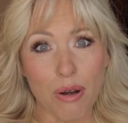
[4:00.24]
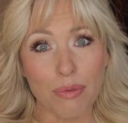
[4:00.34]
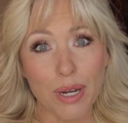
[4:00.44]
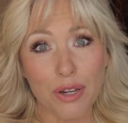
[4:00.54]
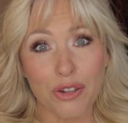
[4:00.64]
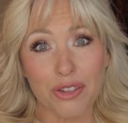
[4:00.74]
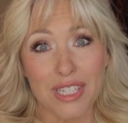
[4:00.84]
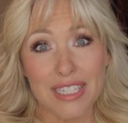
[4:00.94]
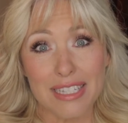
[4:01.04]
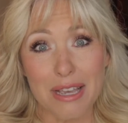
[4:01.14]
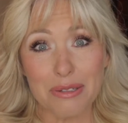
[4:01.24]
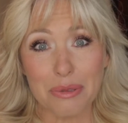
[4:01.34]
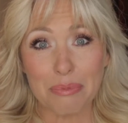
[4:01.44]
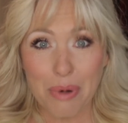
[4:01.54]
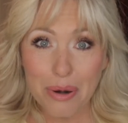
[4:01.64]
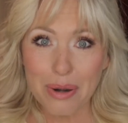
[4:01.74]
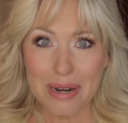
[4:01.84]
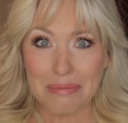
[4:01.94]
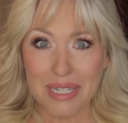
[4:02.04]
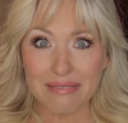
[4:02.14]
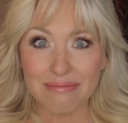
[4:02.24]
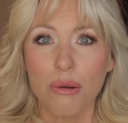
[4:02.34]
our regularly scheduled programming.